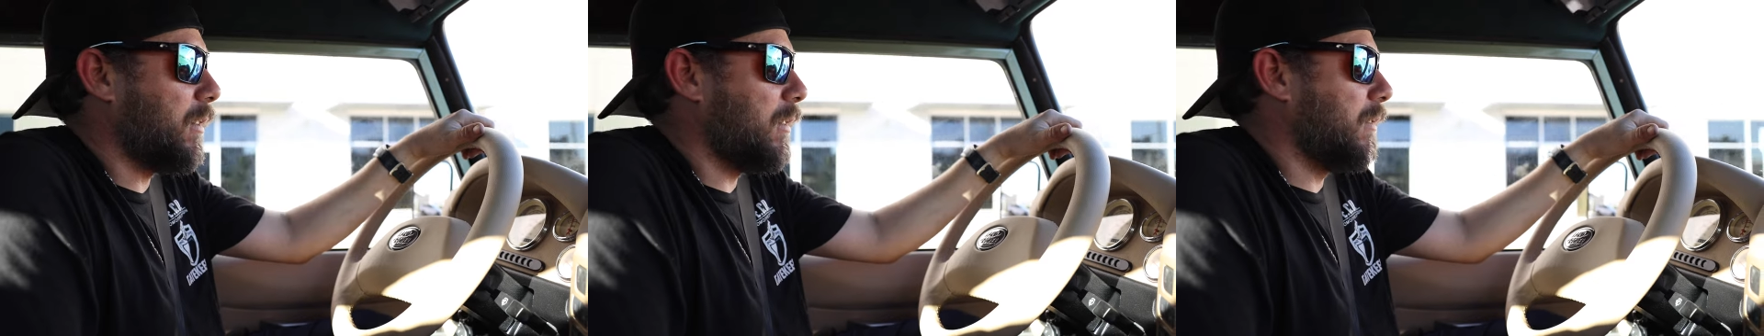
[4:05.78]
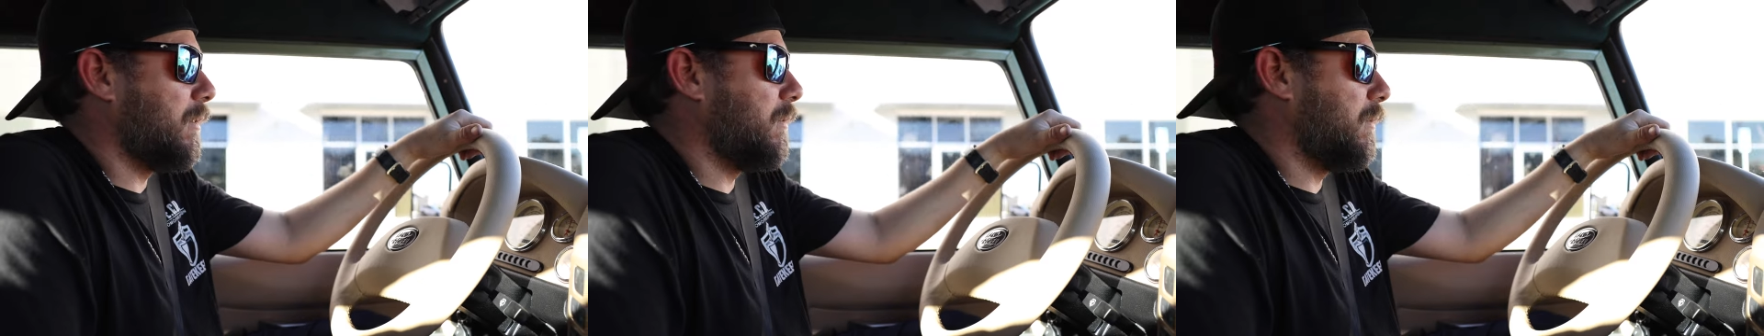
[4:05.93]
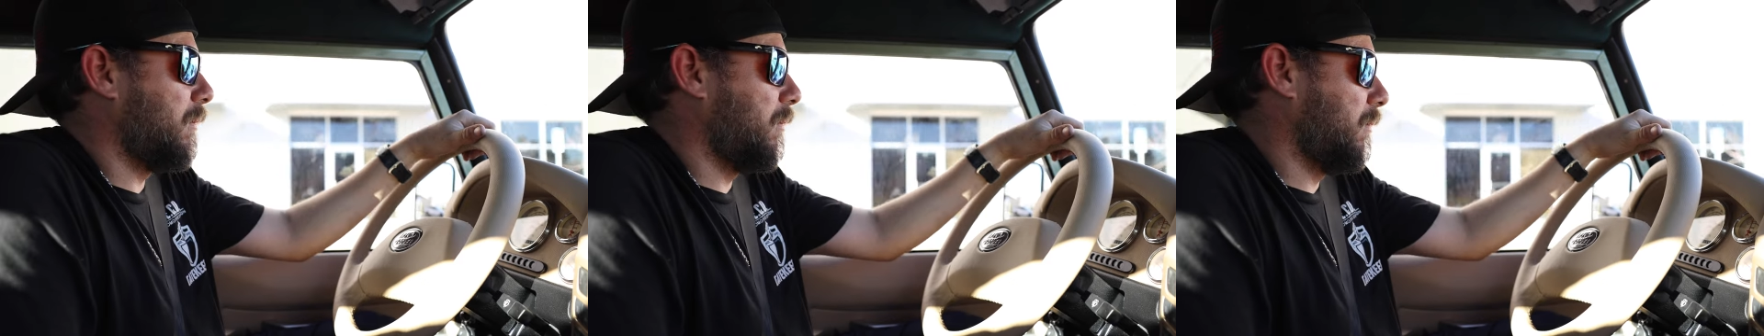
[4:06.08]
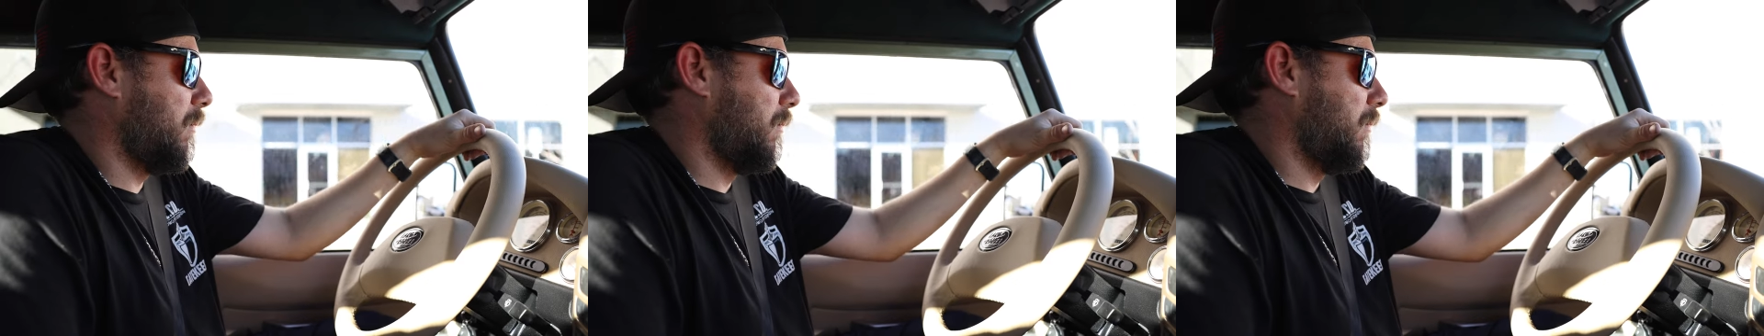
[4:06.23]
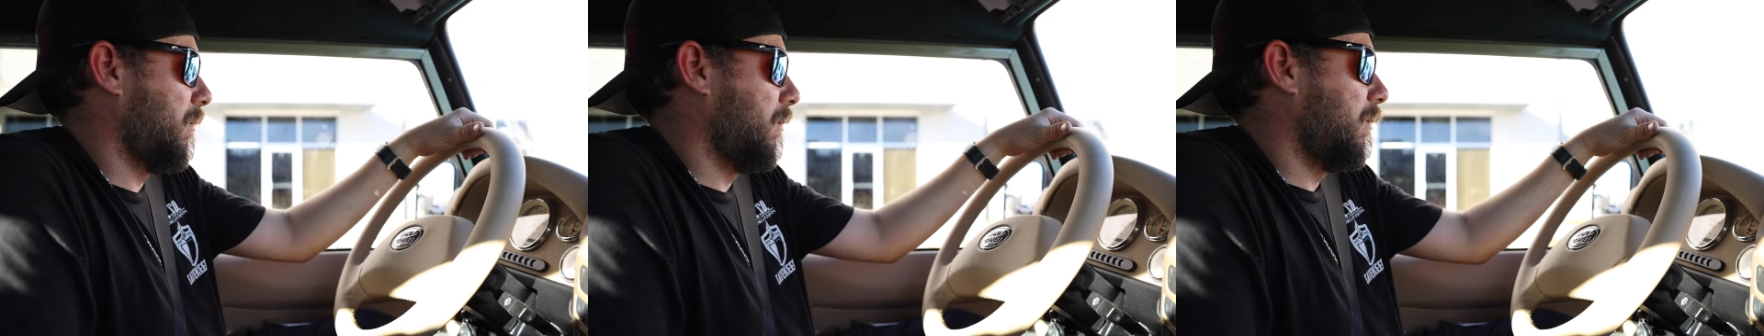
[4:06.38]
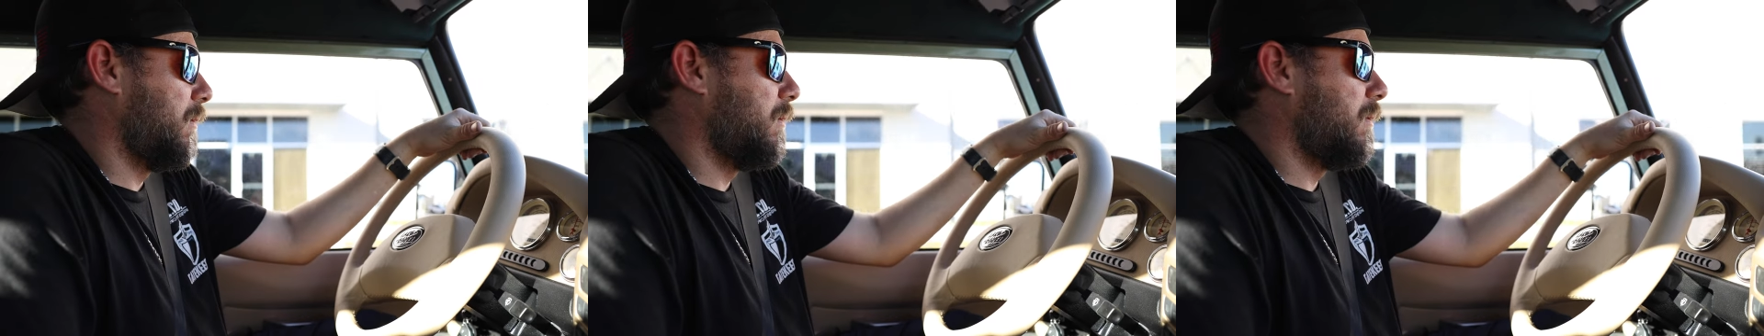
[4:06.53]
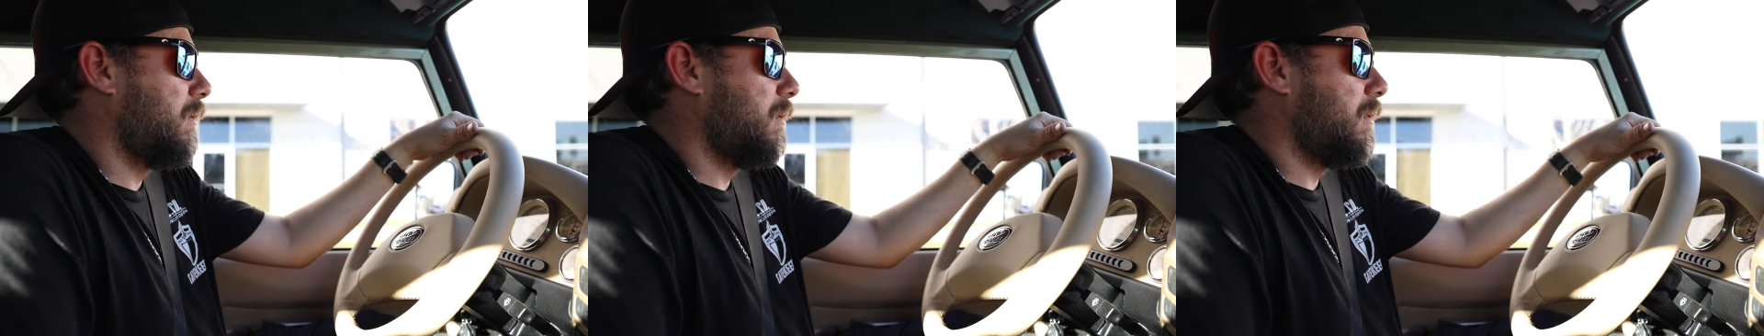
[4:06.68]

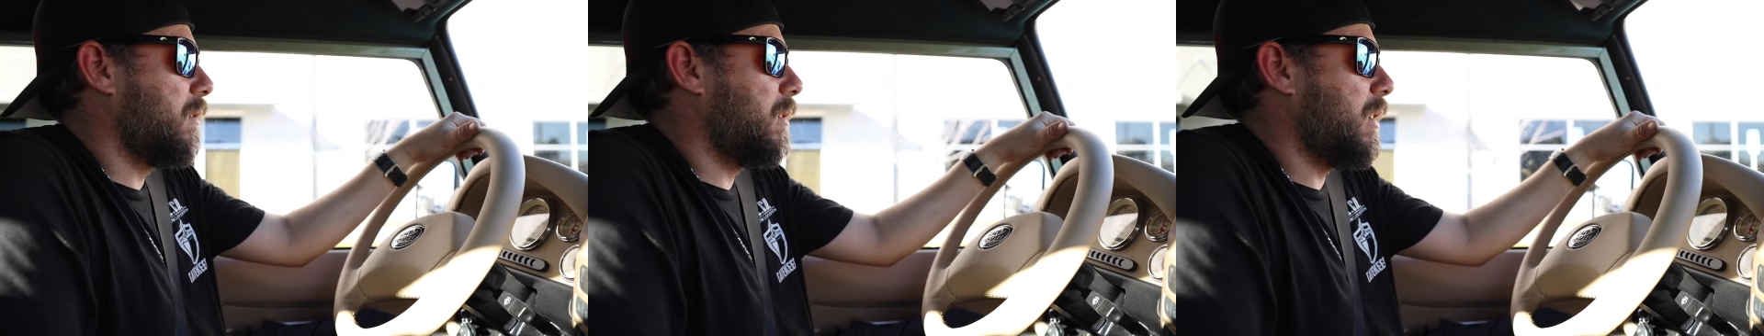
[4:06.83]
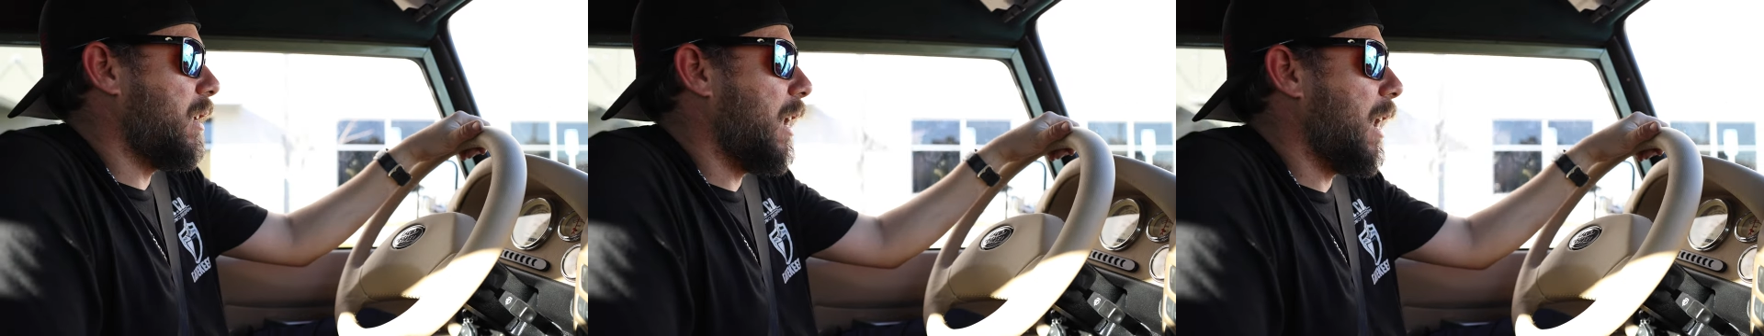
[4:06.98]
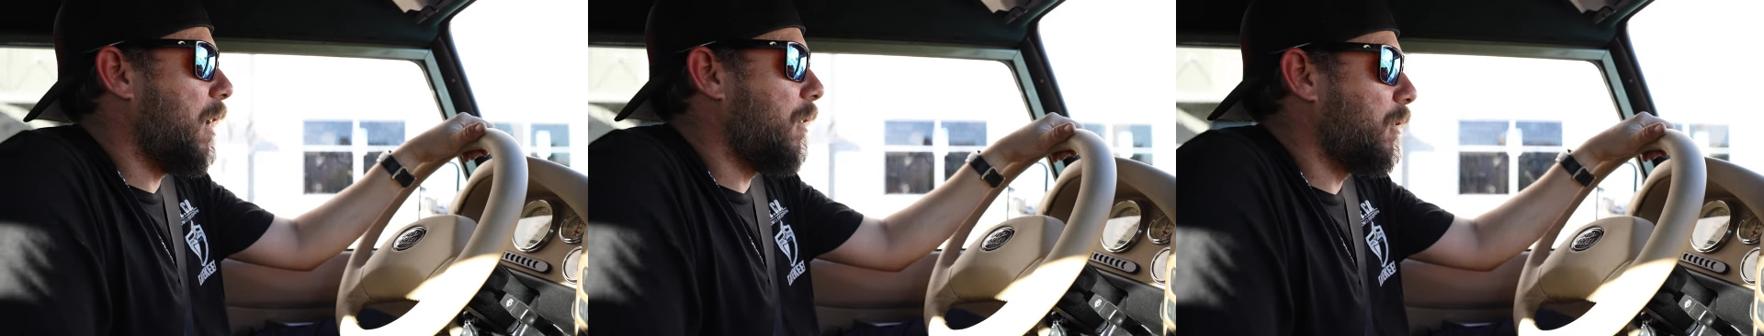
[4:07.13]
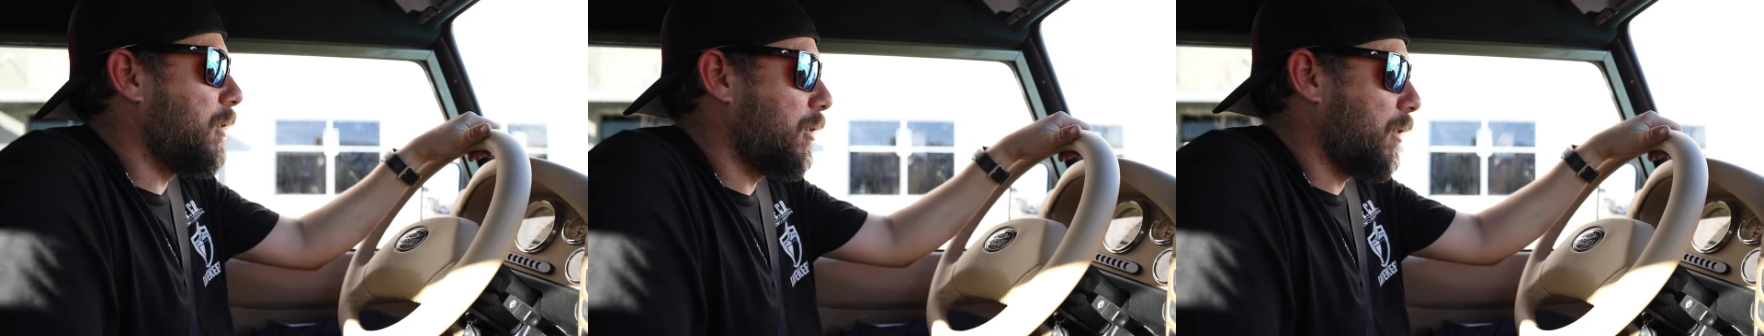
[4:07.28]
and see how